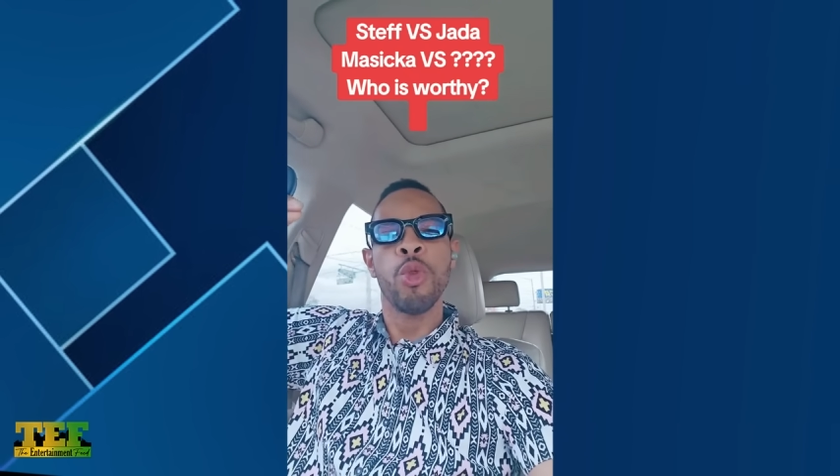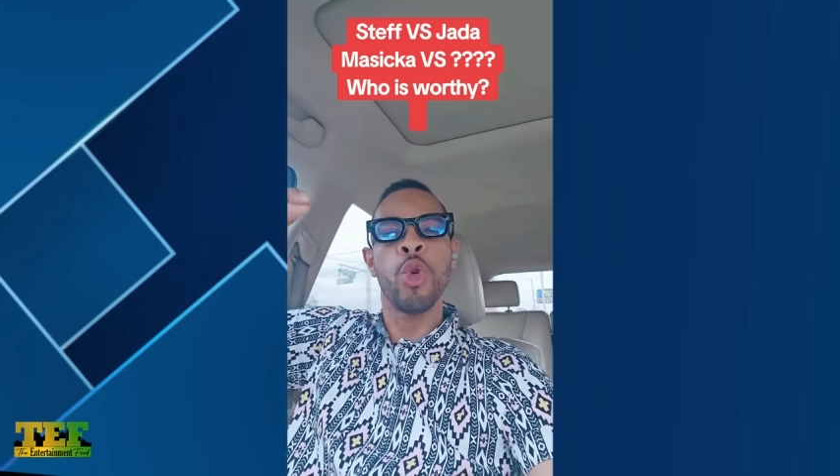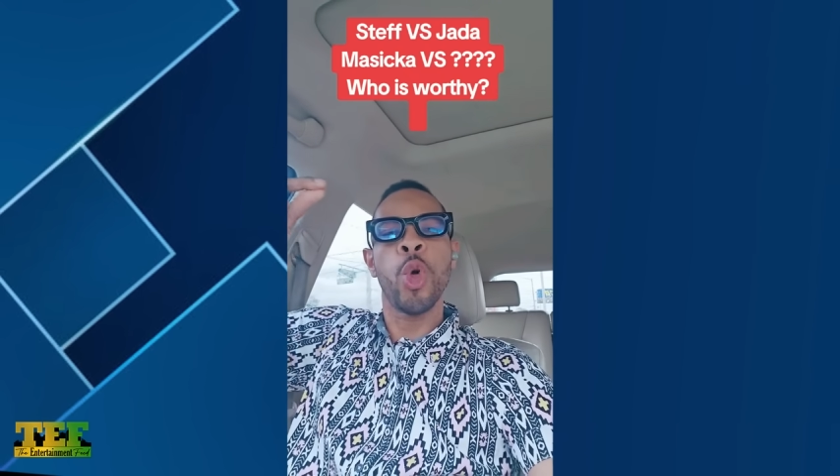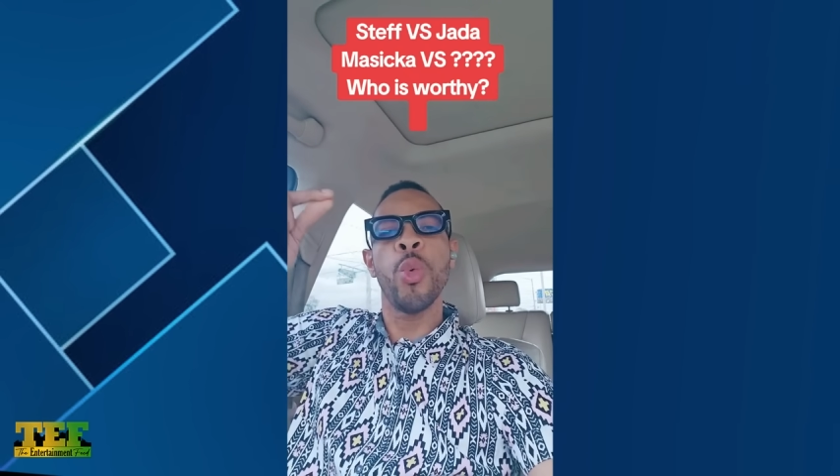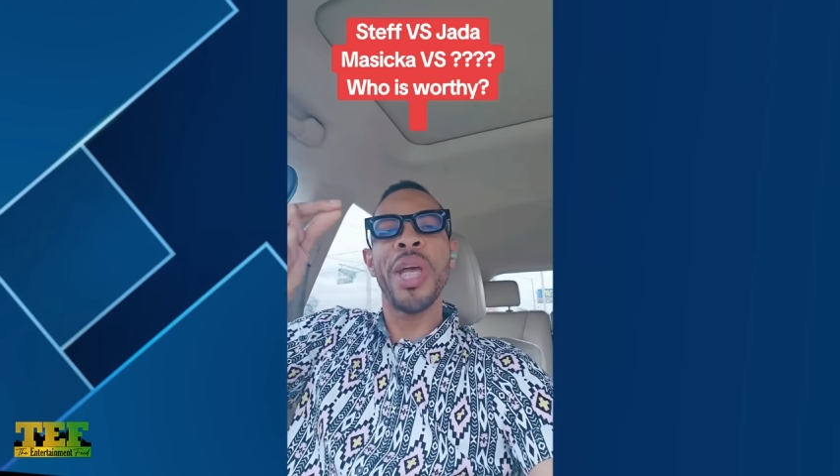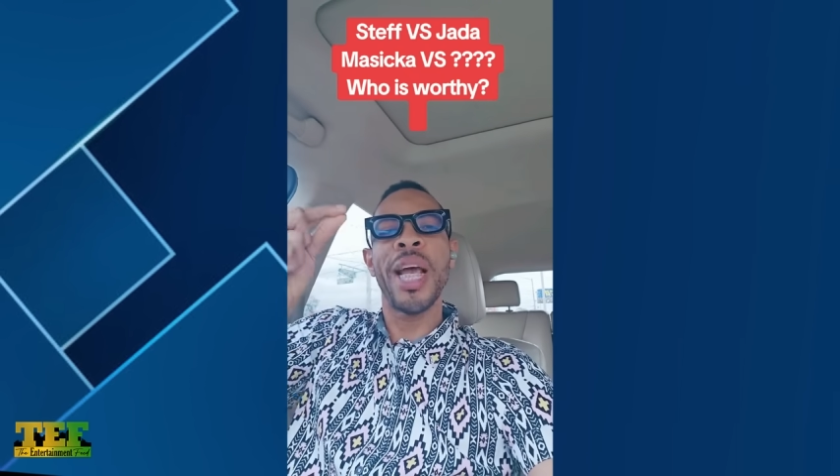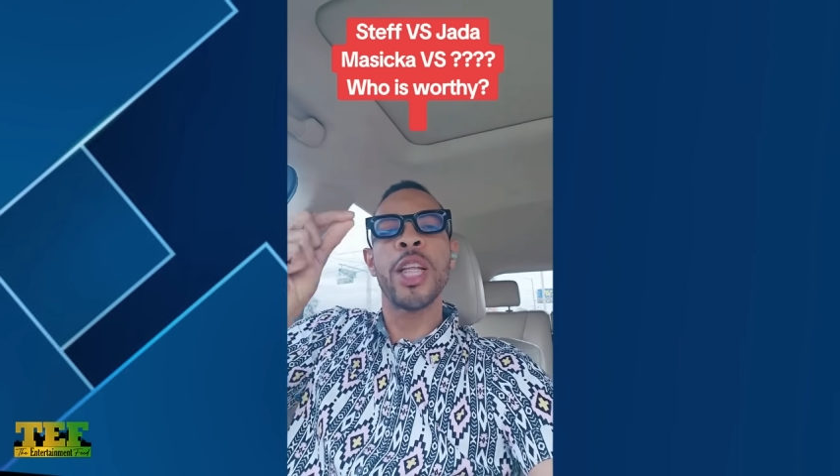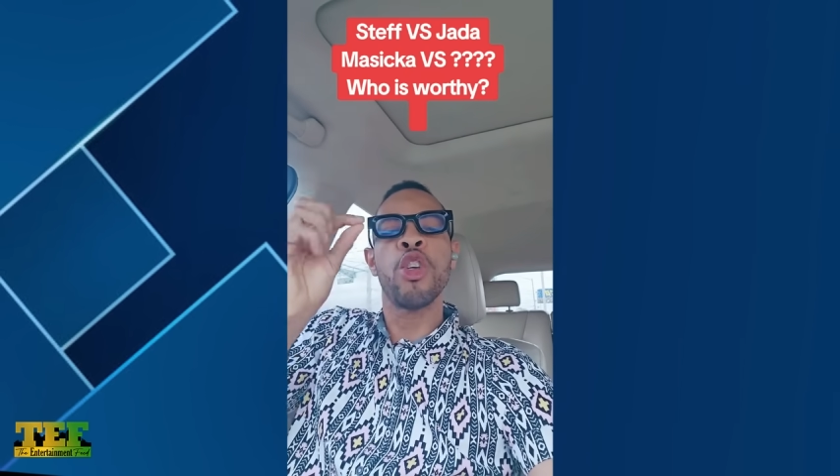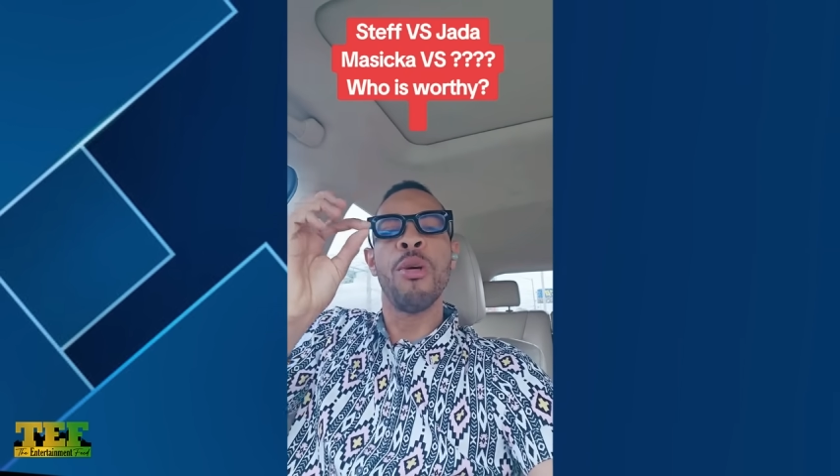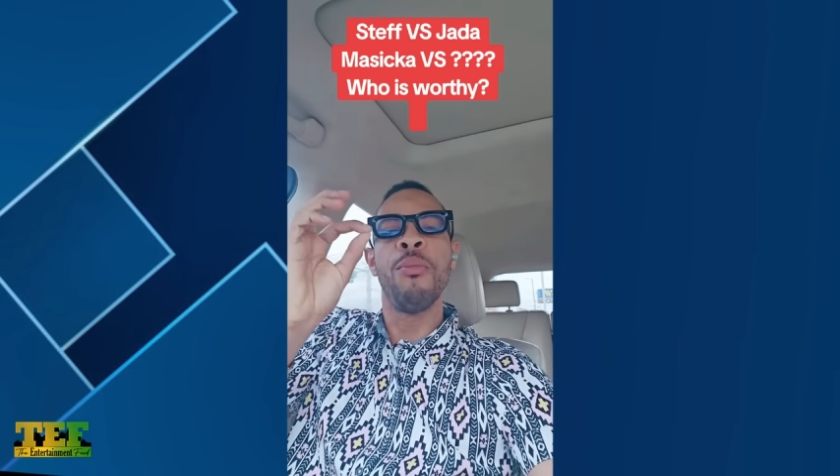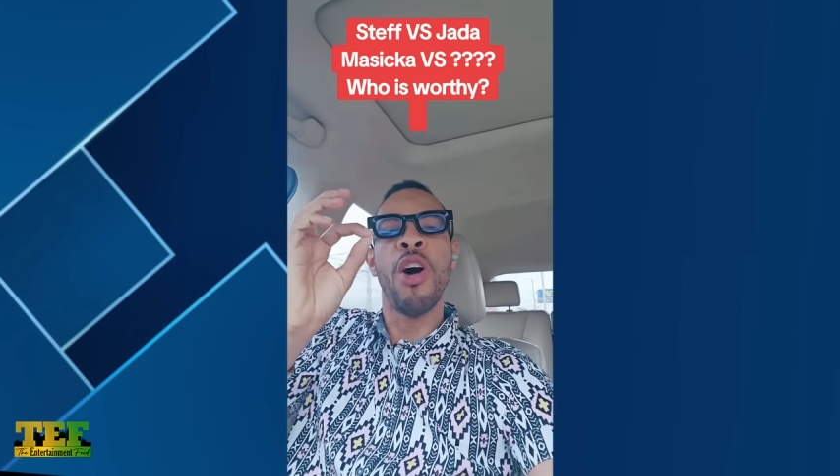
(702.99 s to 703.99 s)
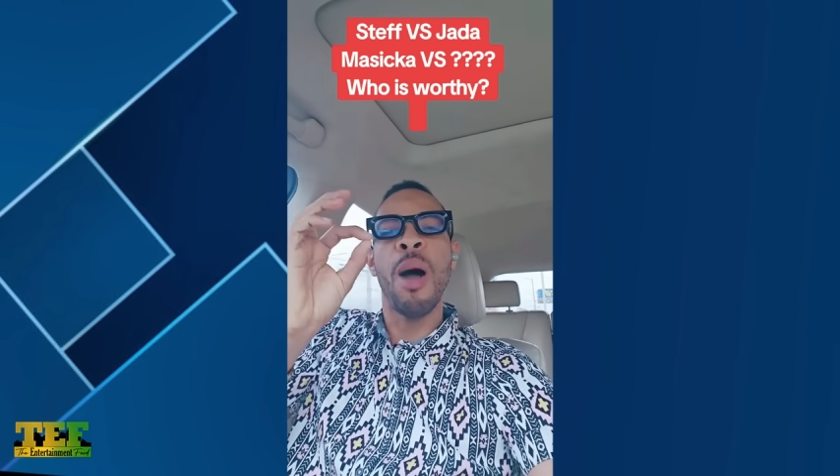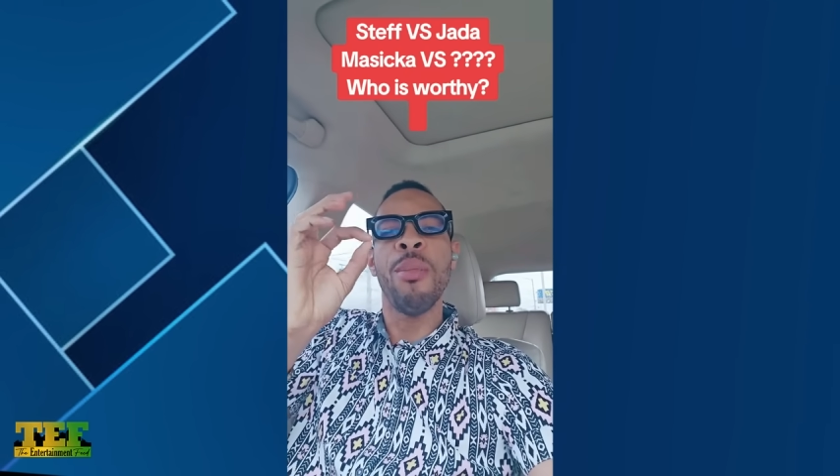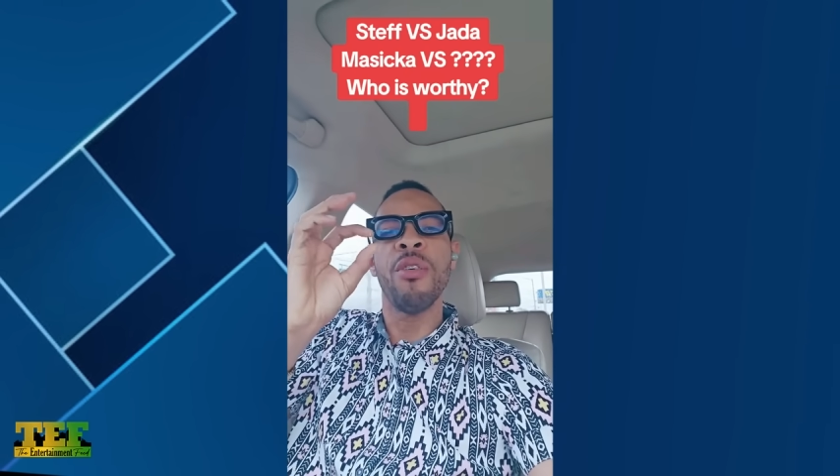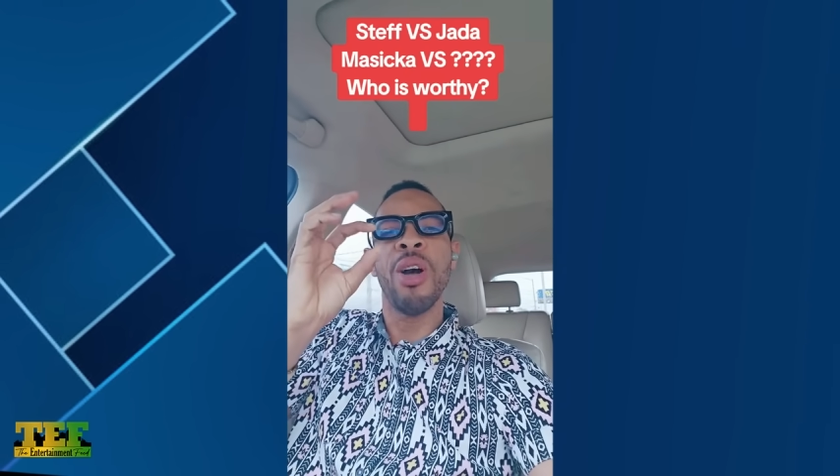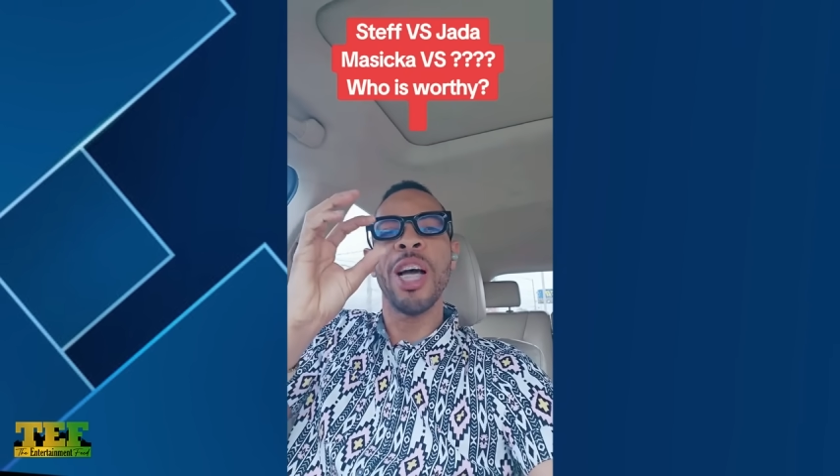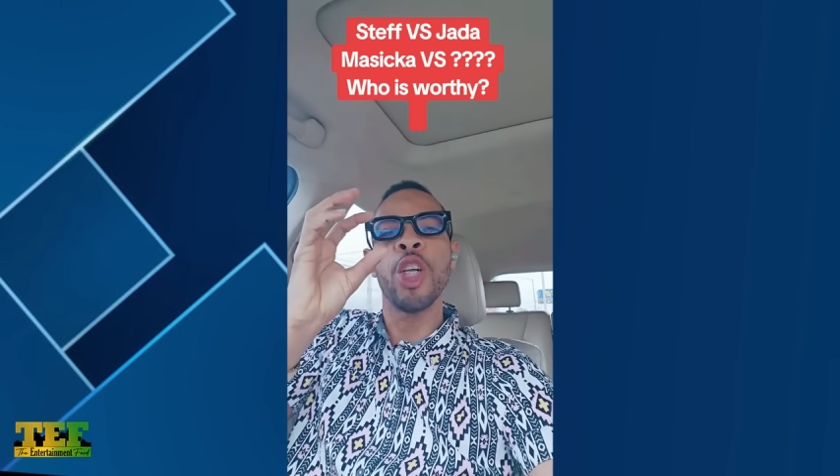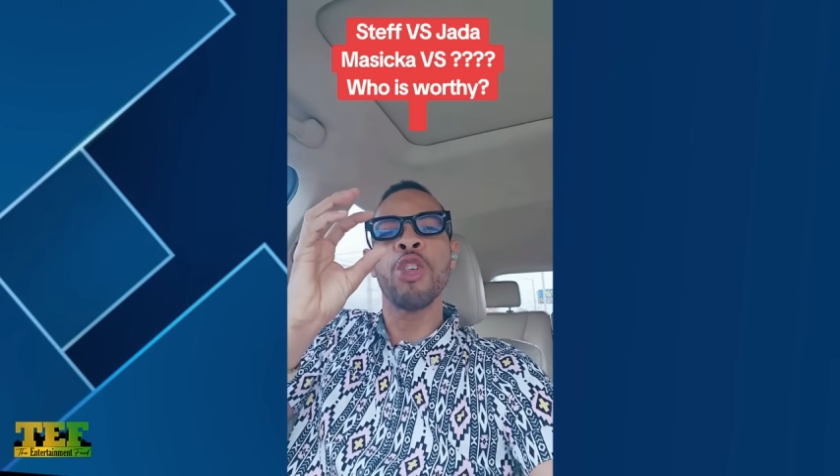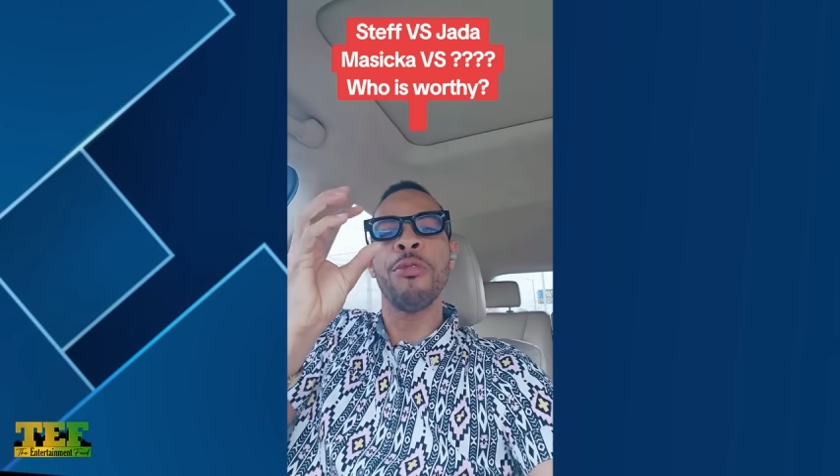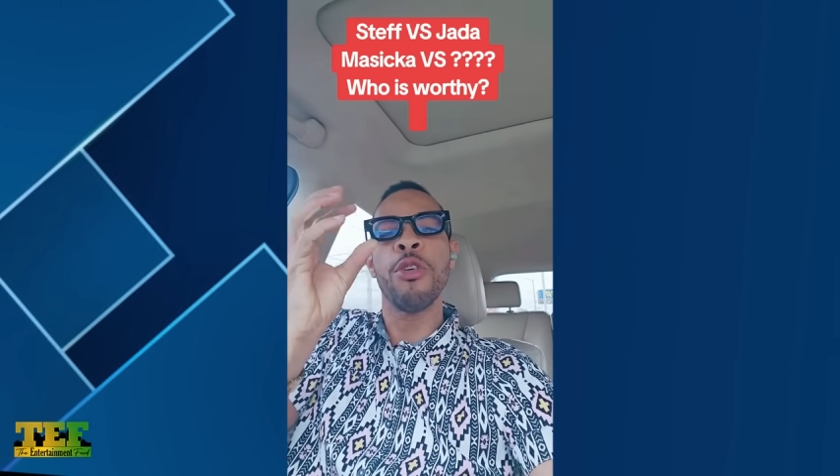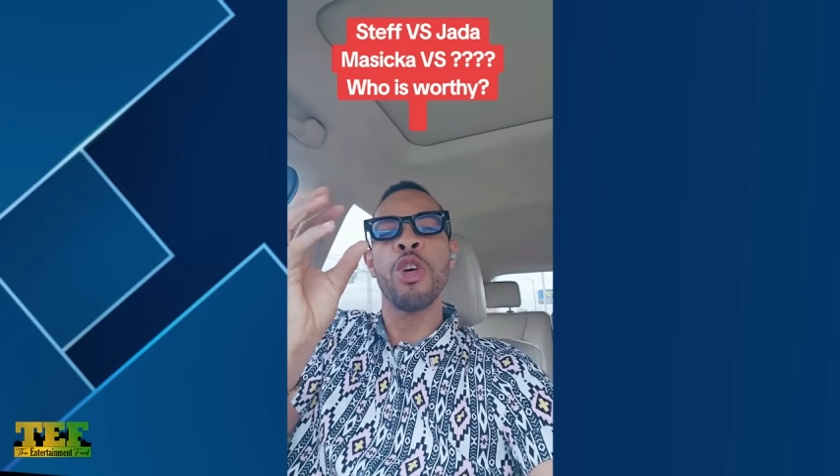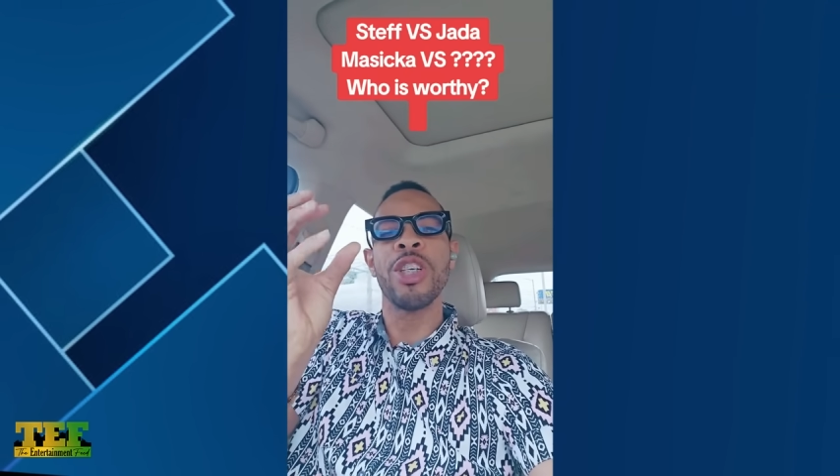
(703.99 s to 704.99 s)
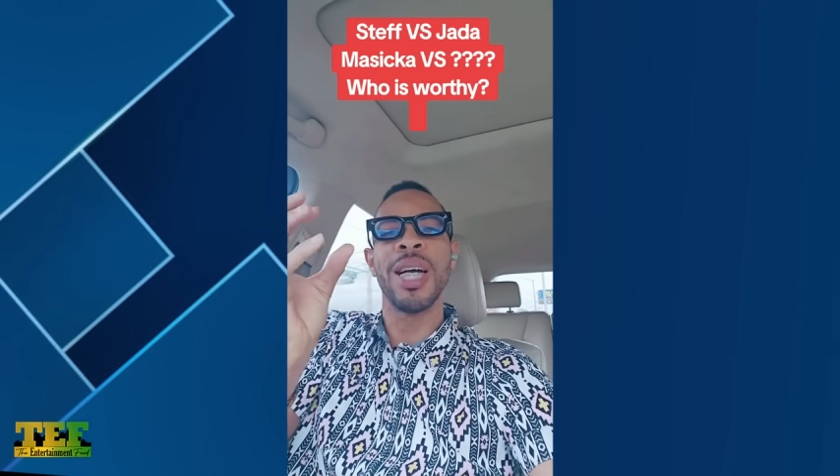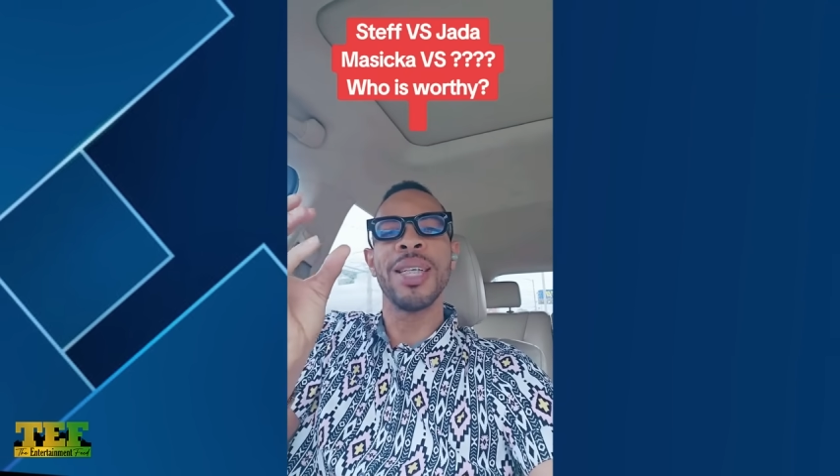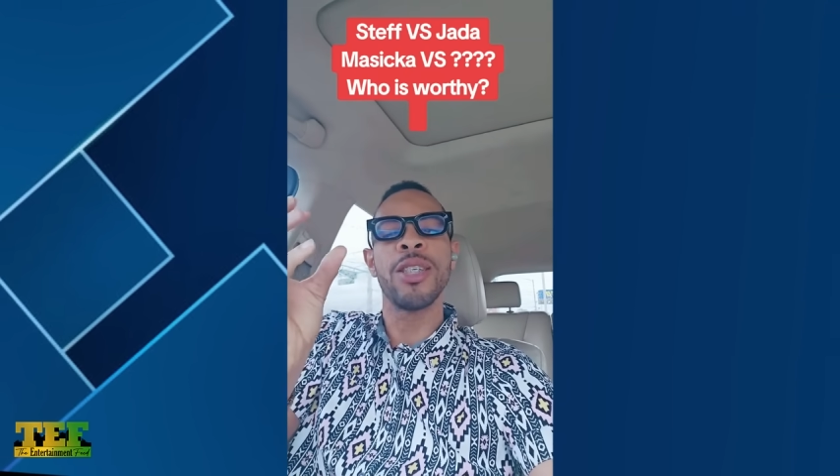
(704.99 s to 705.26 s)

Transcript: to create some form of controversial